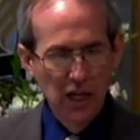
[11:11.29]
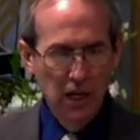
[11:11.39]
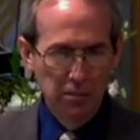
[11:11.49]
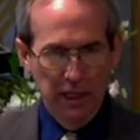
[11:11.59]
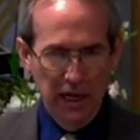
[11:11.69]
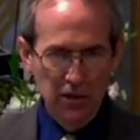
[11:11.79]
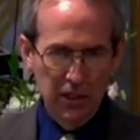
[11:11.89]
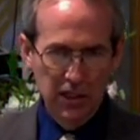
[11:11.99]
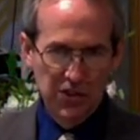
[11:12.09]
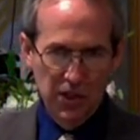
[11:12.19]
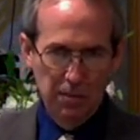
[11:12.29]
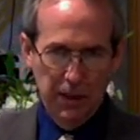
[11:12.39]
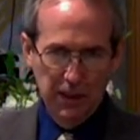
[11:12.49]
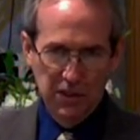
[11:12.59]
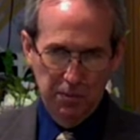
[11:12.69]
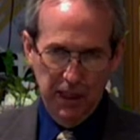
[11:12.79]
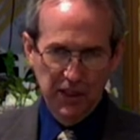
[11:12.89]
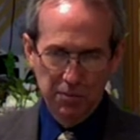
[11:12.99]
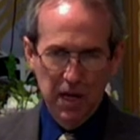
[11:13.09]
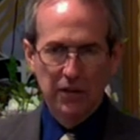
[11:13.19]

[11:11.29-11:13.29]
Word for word: but how can something as big as my